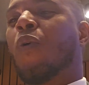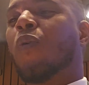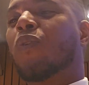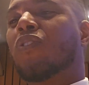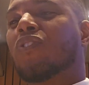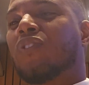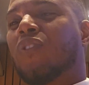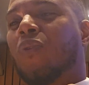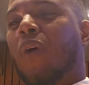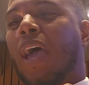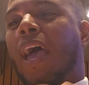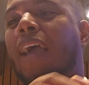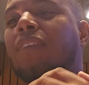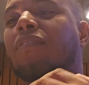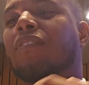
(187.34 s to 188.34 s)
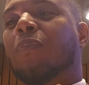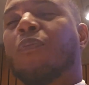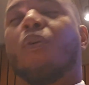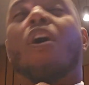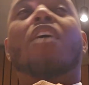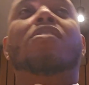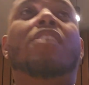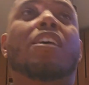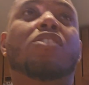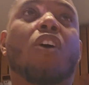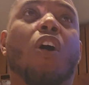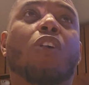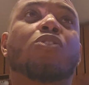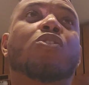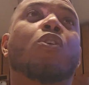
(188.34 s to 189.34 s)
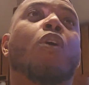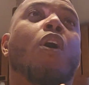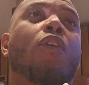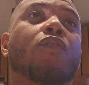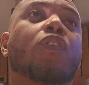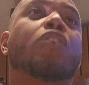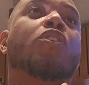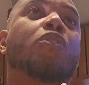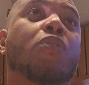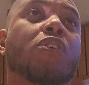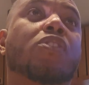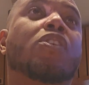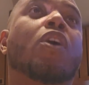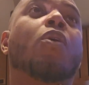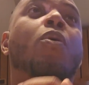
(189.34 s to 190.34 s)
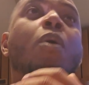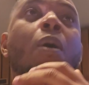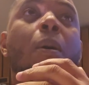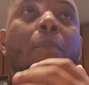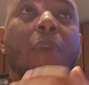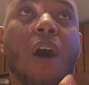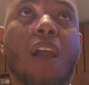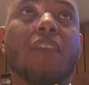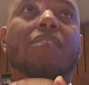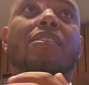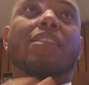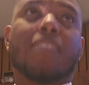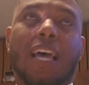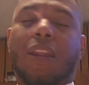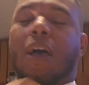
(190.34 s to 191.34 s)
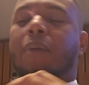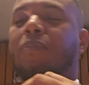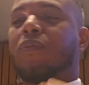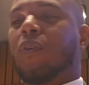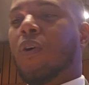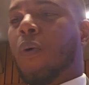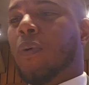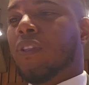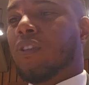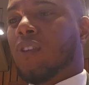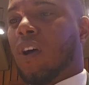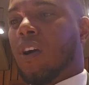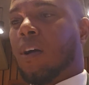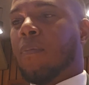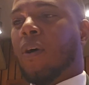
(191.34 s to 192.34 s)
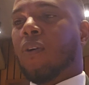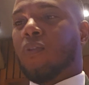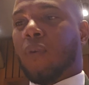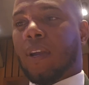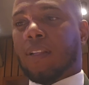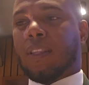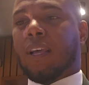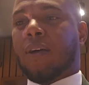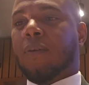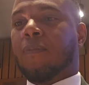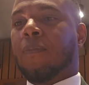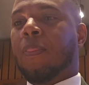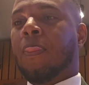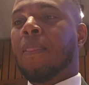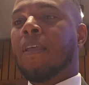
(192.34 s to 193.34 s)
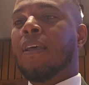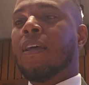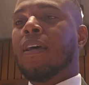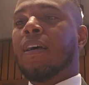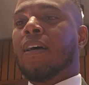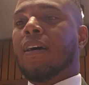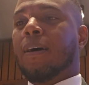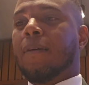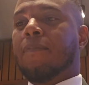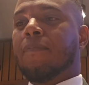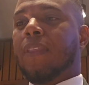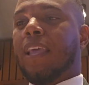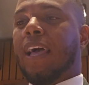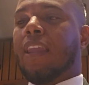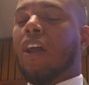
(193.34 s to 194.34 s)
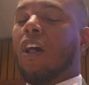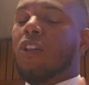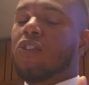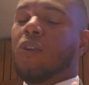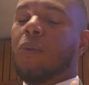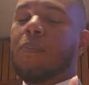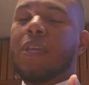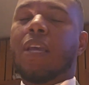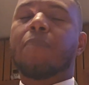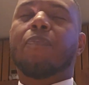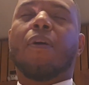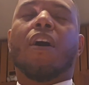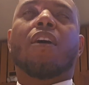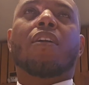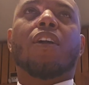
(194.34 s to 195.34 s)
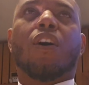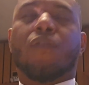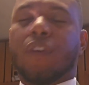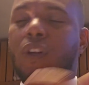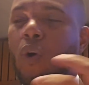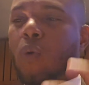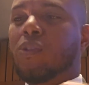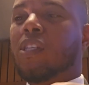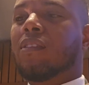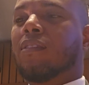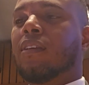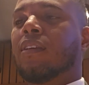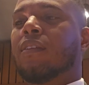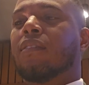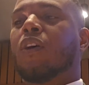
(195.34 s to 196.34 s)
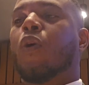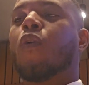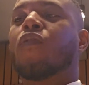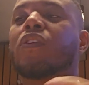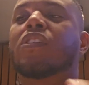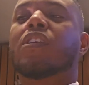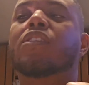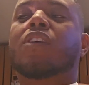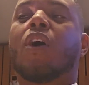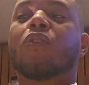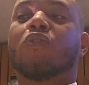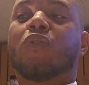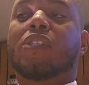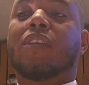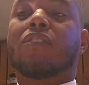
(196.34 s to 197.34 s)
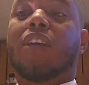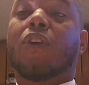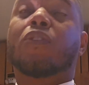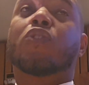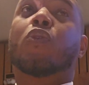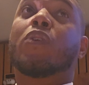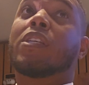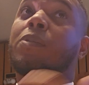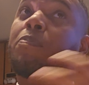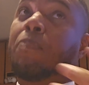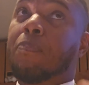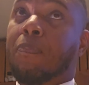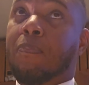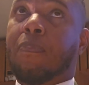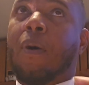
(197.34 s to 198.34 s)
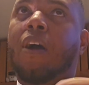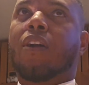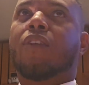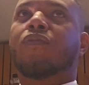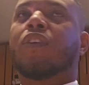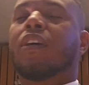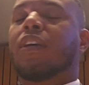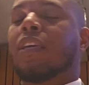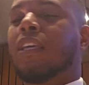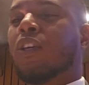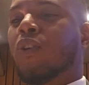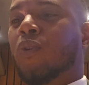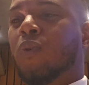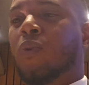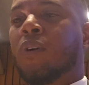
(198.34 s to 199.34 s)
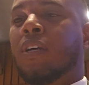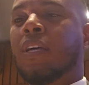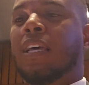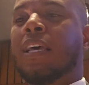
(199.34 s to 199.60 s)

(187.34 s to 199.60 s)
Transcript: who tracked the process also of the Curaçao policy that I'm going to talk about right now. And also being part of an OCT, the Overseas Countries and Territories part of the EU,